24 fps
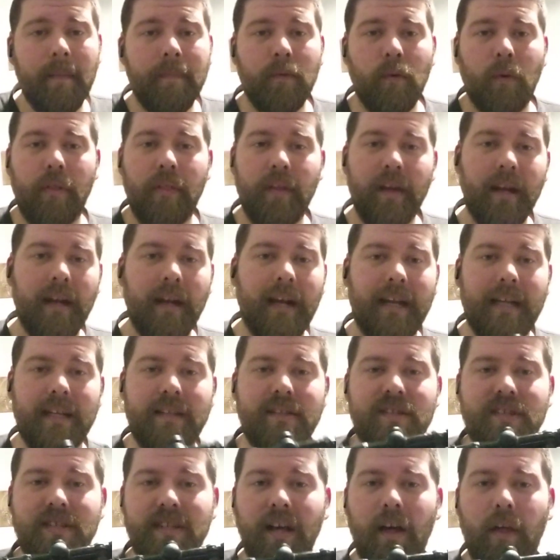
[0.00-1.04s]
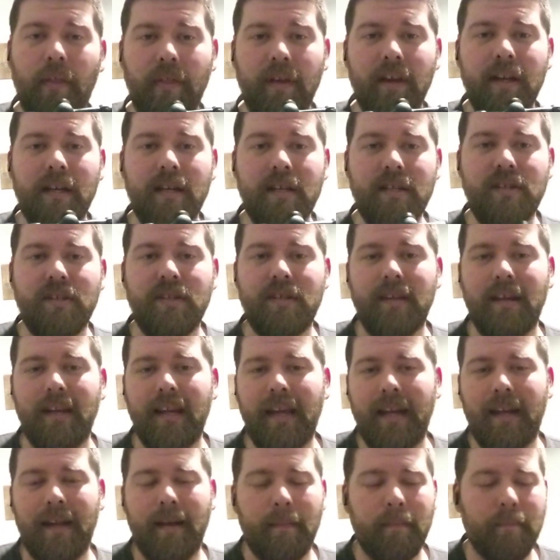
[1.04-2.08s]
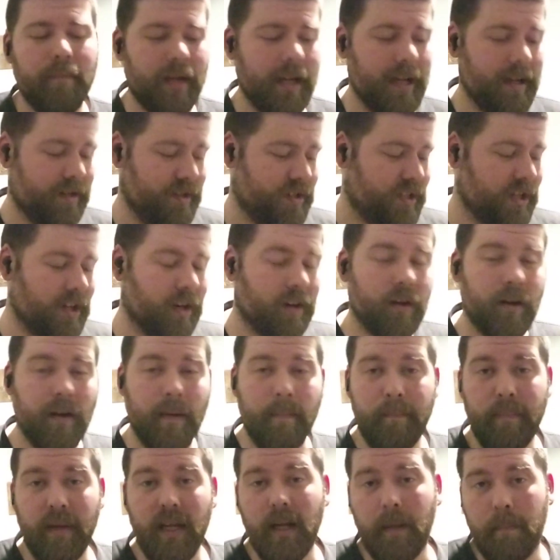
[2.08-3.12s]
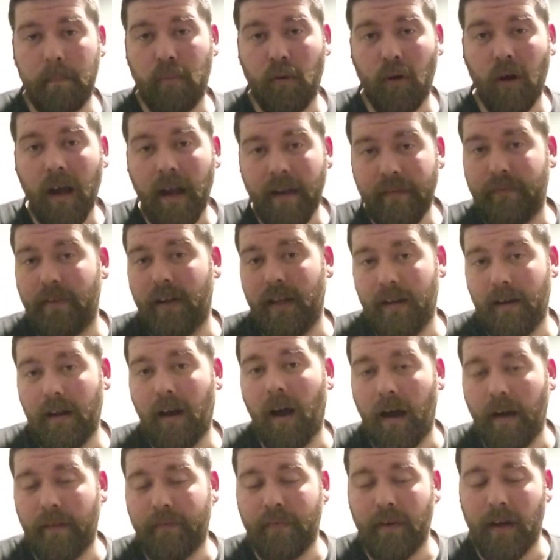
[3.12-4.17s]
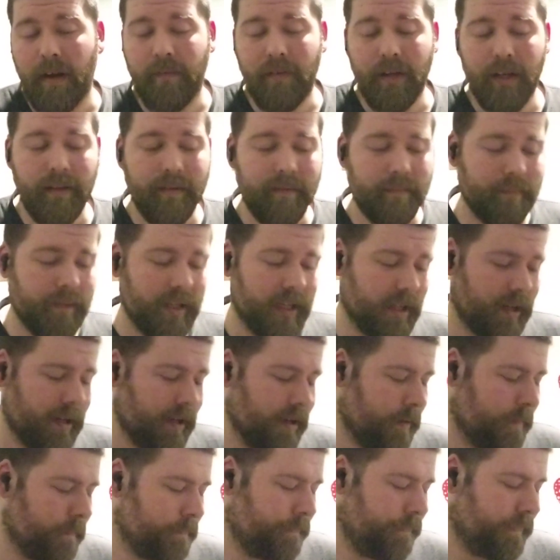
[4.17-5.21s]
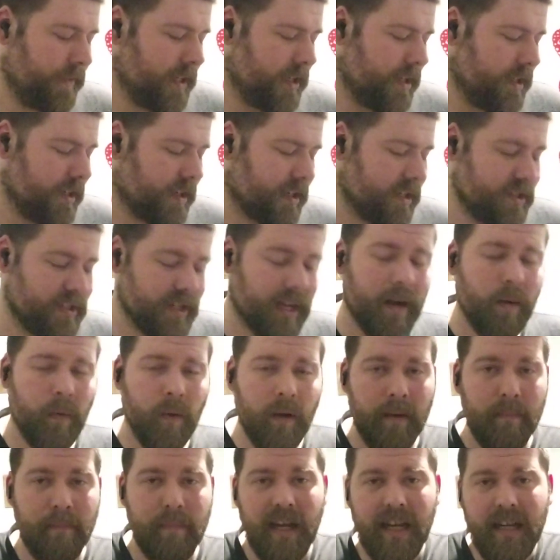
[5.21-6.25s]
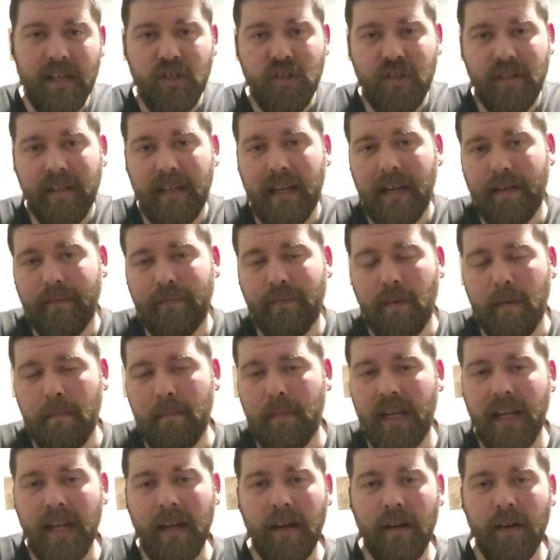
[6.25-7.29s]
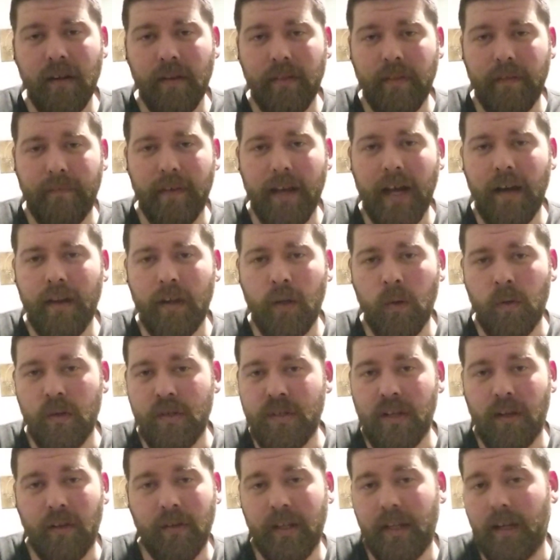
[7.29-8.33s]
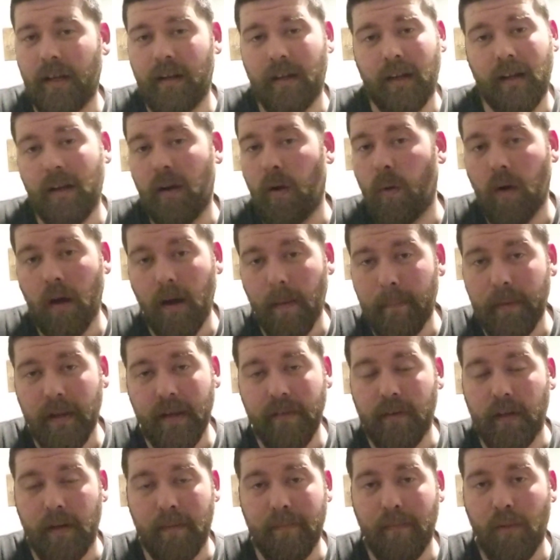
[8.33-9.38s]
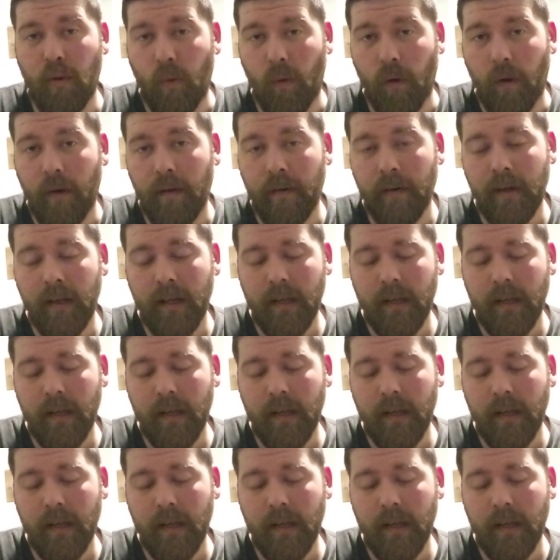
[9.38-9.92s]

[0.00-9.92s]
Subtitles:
well, then I can sell this and turn a big profit off of it, because I would imagine that from here the value is only going to go up even more.